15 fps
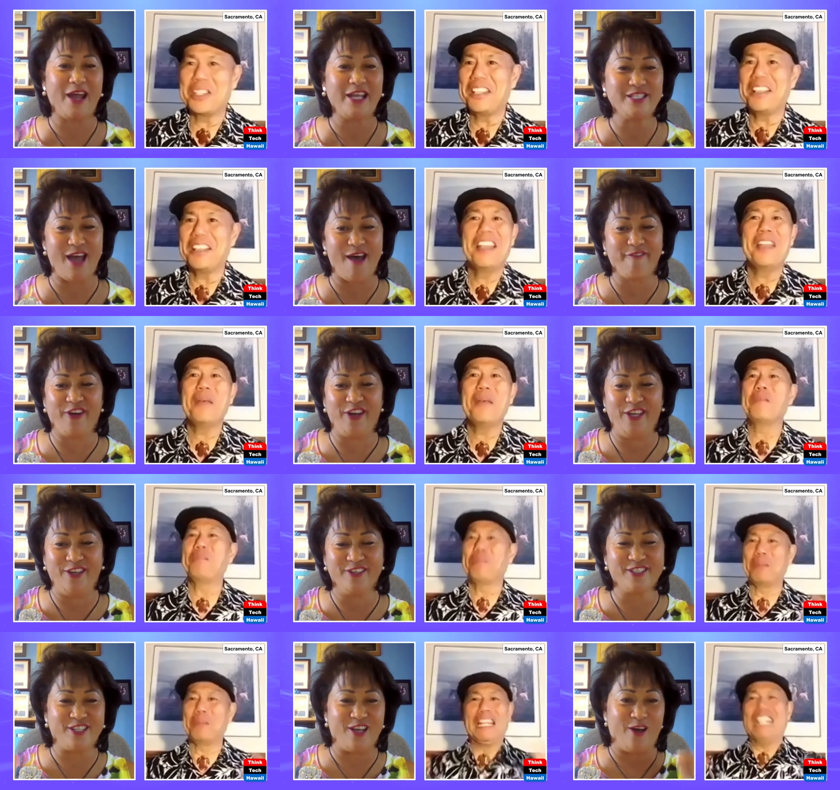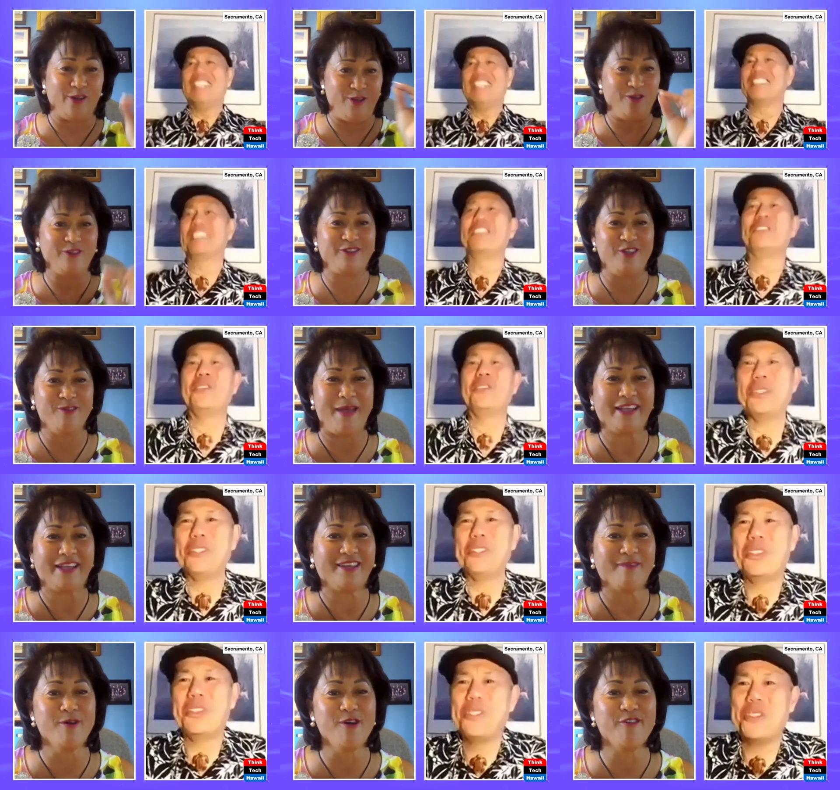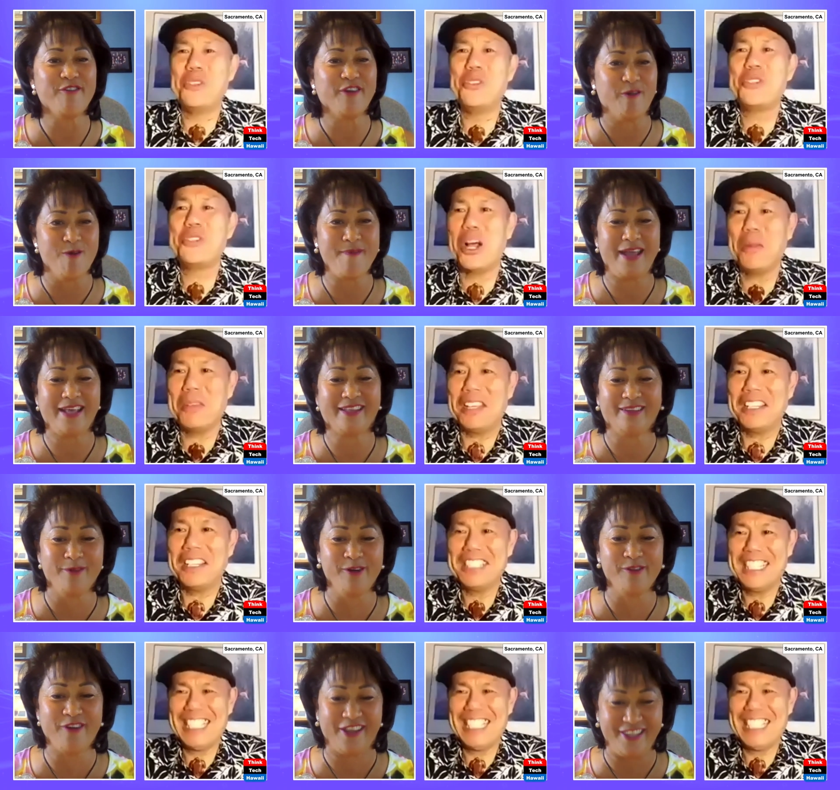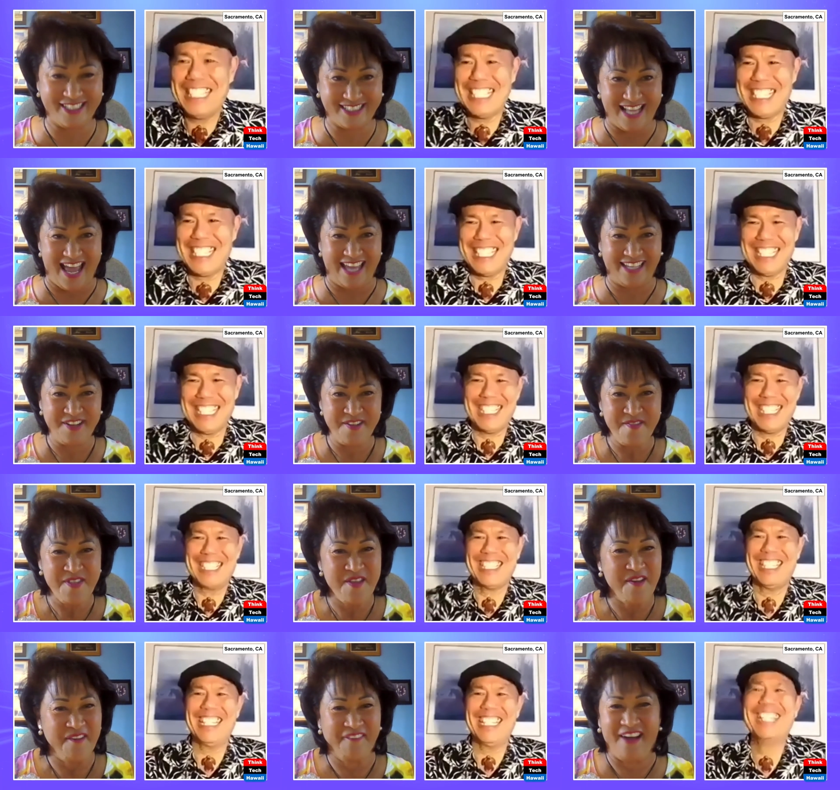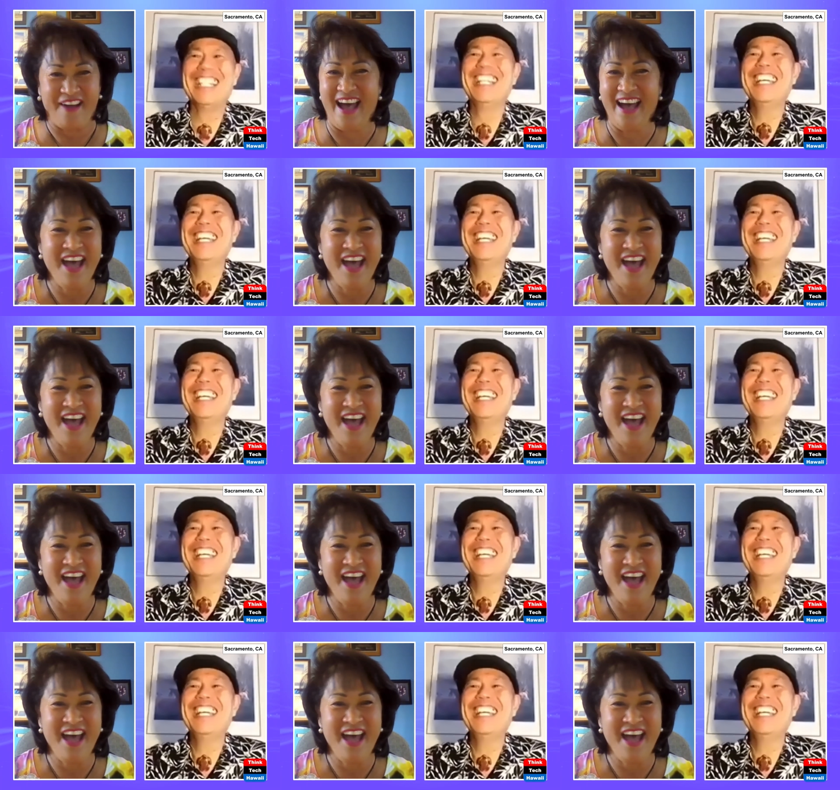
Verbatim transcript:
Speaker 1: right job for you. Please. So you, you make the move you and we'll me. make the move on this side well,